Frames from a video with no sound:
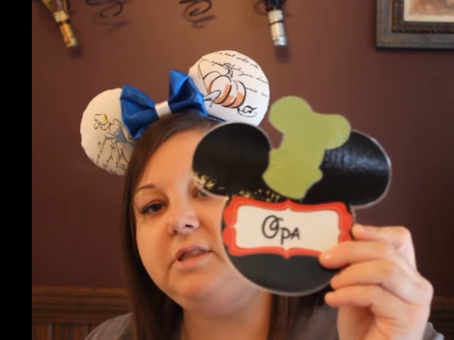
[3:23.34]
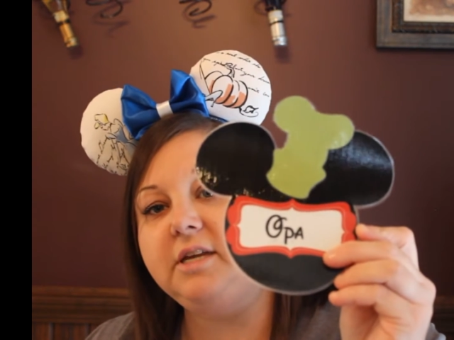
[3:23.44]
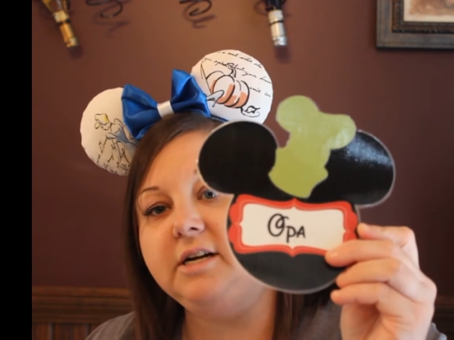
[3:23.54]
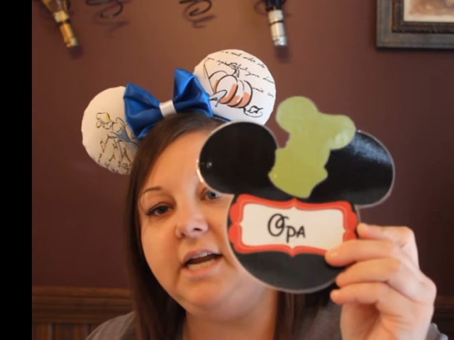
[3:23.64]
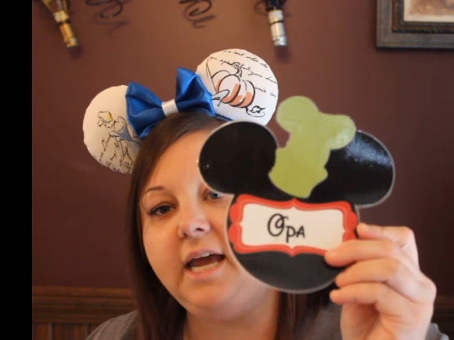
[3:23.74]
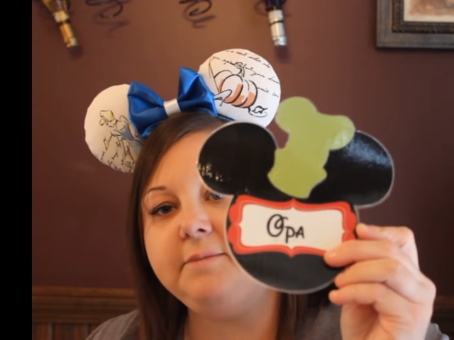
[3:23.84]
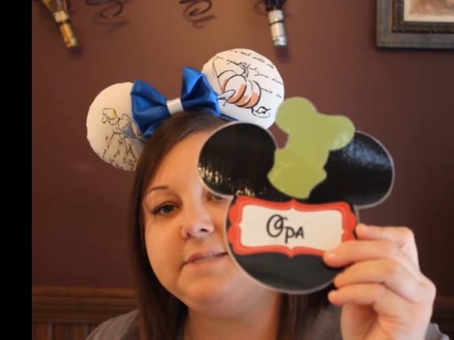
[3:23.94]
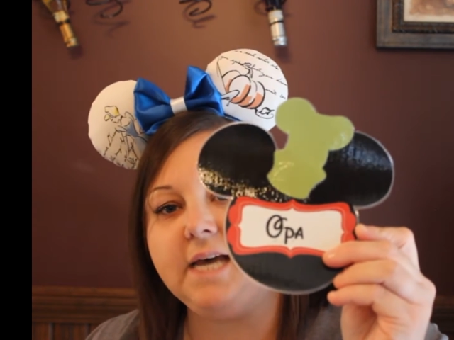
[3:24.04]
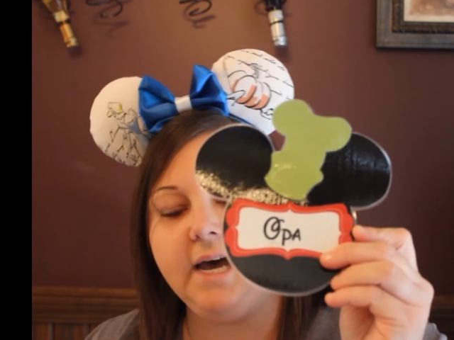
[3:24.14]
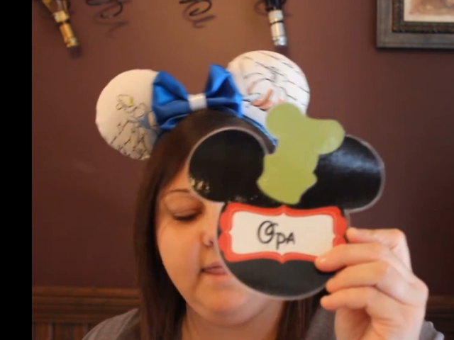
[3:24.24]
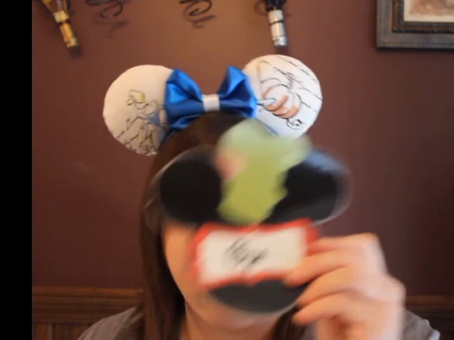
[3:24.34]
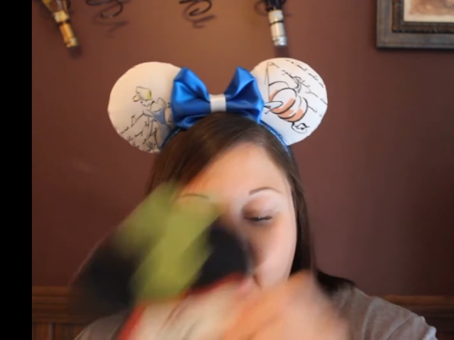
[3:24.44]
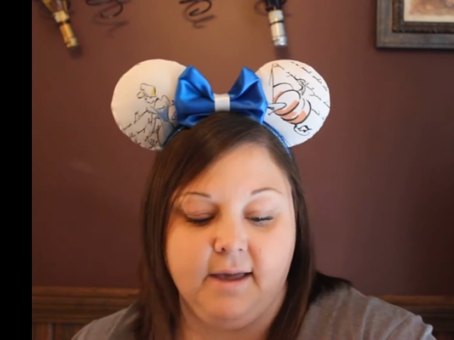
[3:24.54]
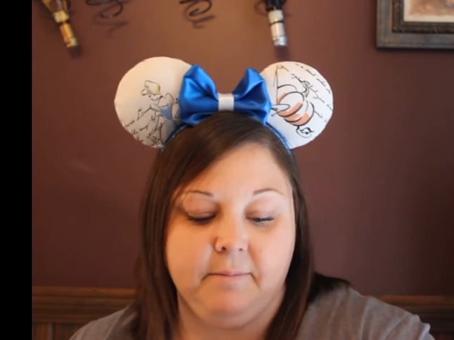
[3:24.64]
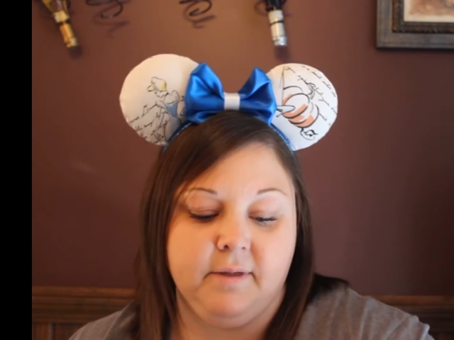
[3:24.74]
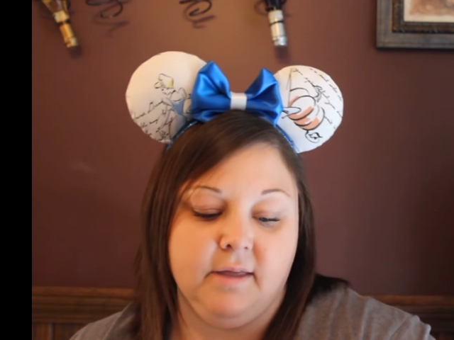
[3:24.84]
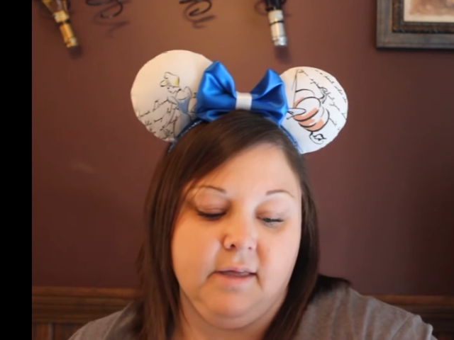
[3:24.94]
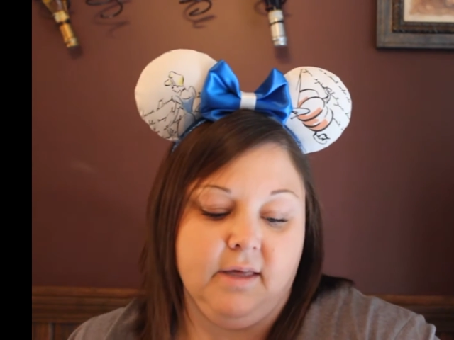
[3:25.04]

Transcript: with their names on them.